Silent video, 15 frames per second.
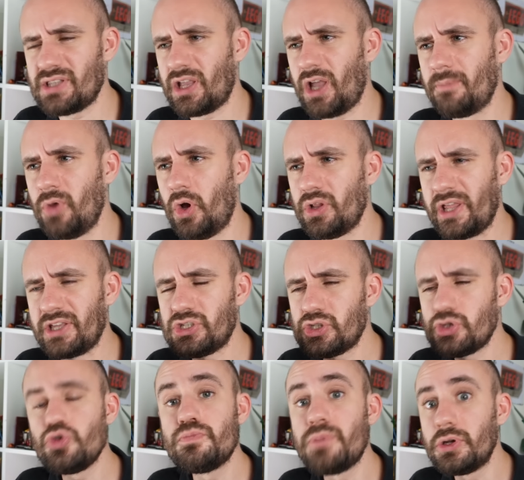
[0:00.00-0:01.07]
like I'm not like
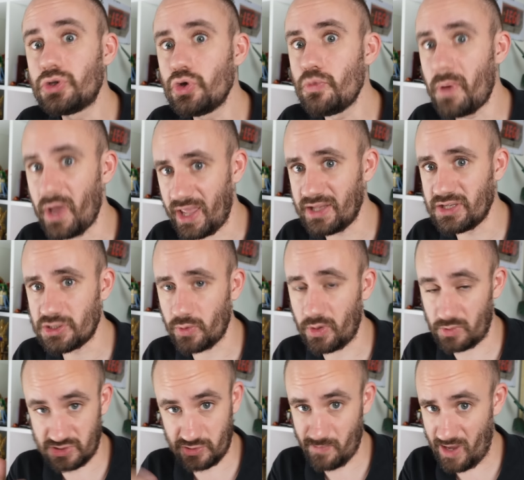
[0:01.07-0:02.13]
super duper into it,
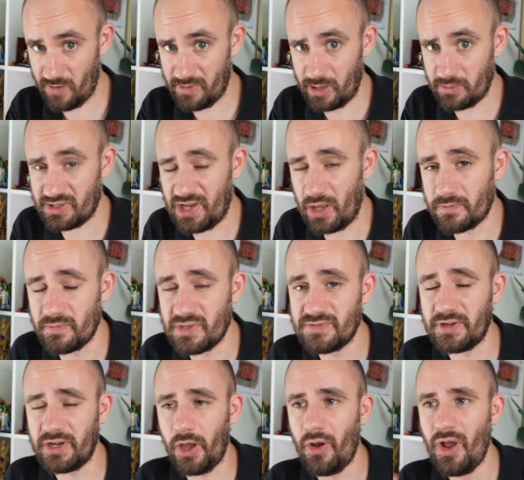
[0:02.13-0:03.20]
which you may have been able to tell from this
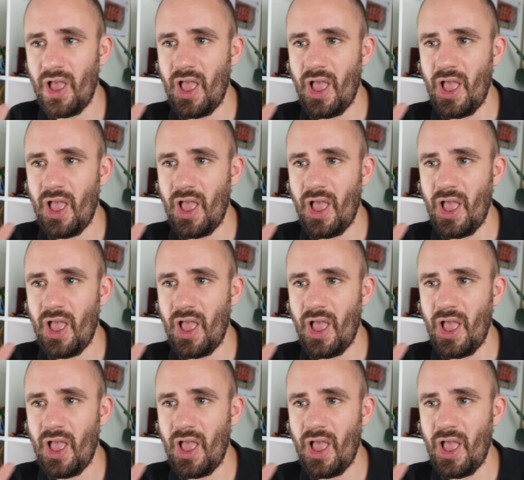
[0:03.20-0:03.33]
video,